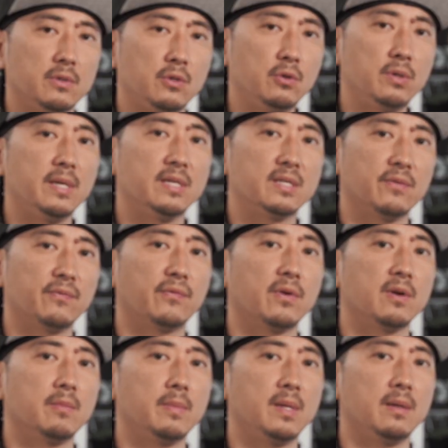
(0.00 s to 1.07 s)
unit is in
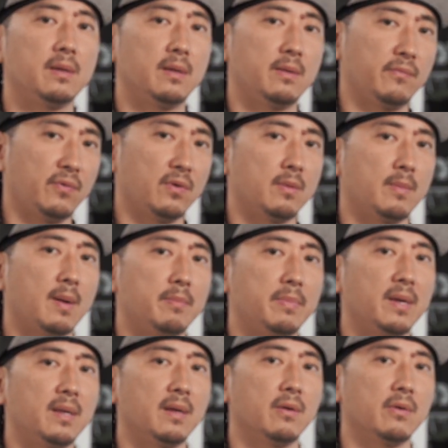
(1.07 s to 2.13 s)
front of me, in front of my
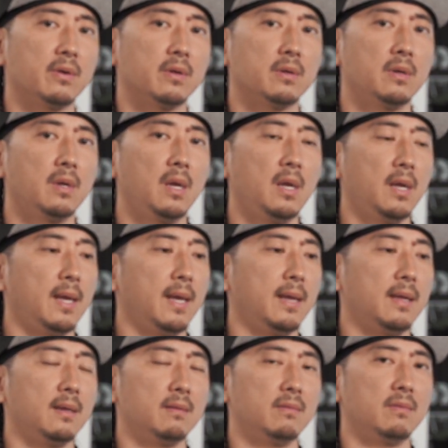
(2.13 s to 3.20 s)
bed area,
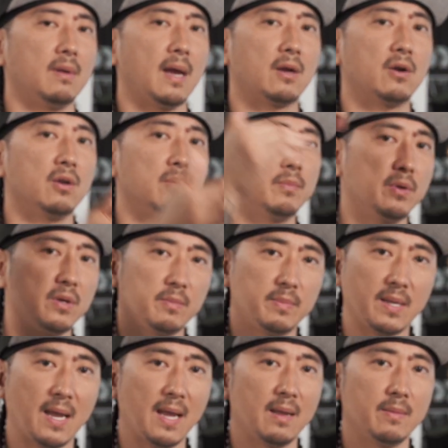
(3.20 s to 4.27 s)
and I couldn't put it
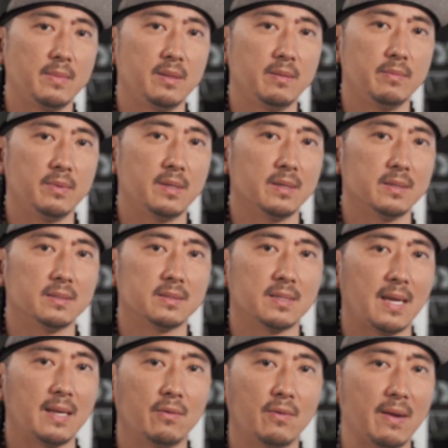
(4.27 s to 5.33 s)
behind me because
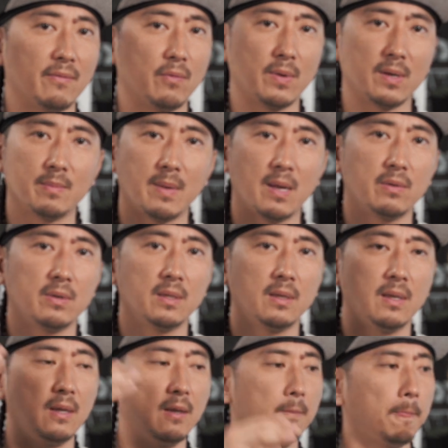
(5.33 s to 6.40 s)
I don't have a way to mount it.
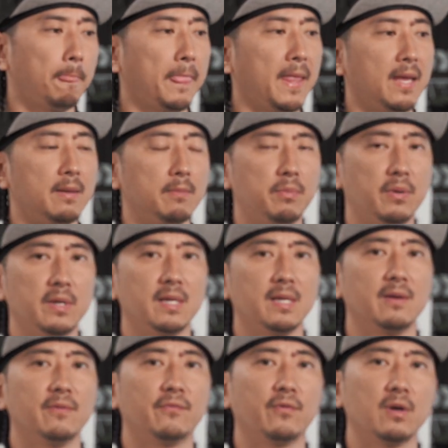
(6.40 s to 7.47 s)
And putting
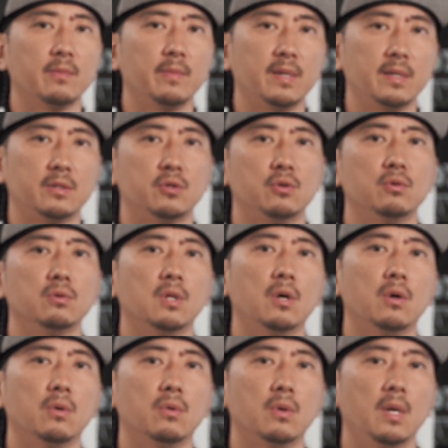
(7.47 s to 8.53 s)
it in front of me too
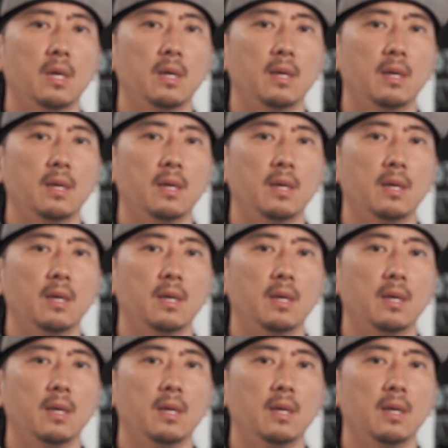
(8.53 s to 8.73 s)
low,